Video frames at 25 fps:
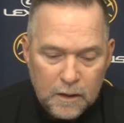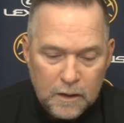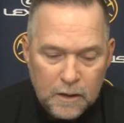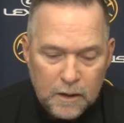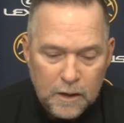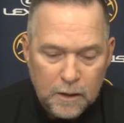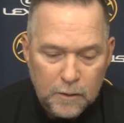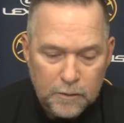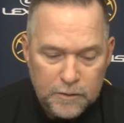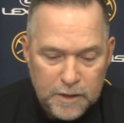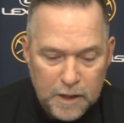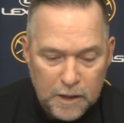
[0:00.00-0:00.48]

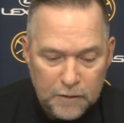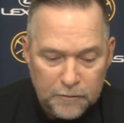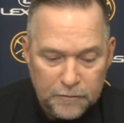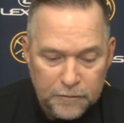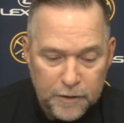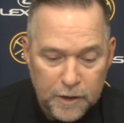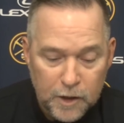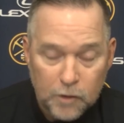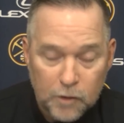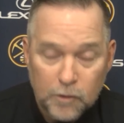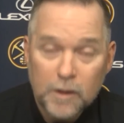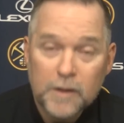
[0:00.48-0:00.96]
I would
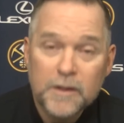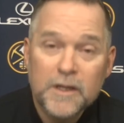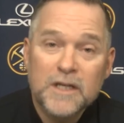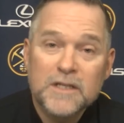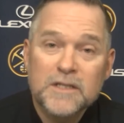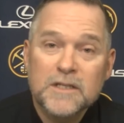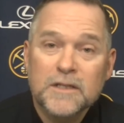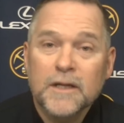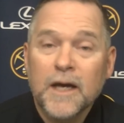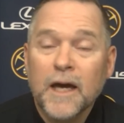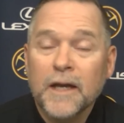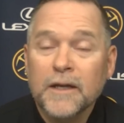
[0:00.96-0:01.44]
definitely agree that
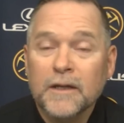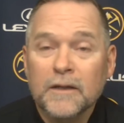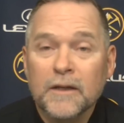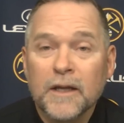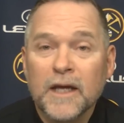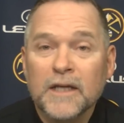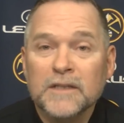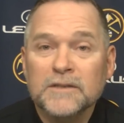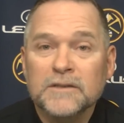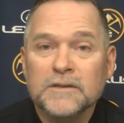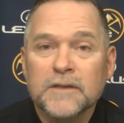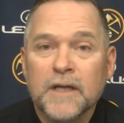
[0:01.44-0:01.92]
tonight and
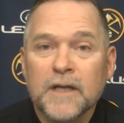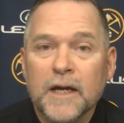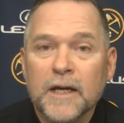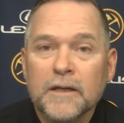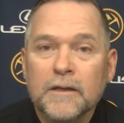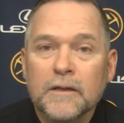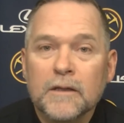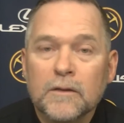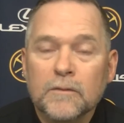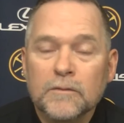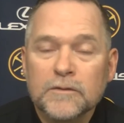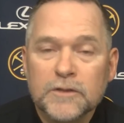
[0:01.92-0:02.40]
last night
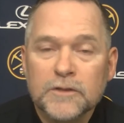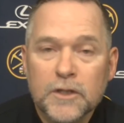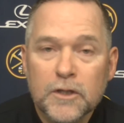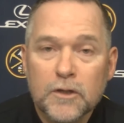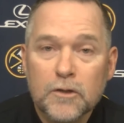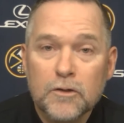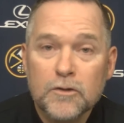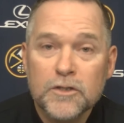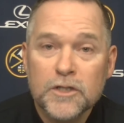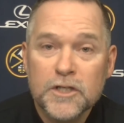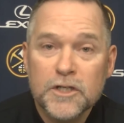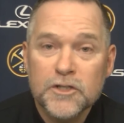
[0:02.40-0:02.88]
it was a
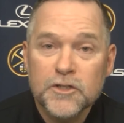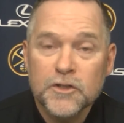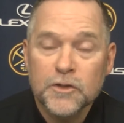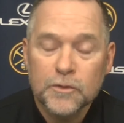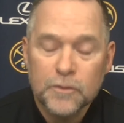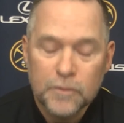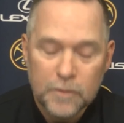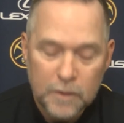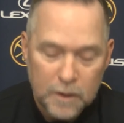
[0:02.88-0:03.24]
huge issue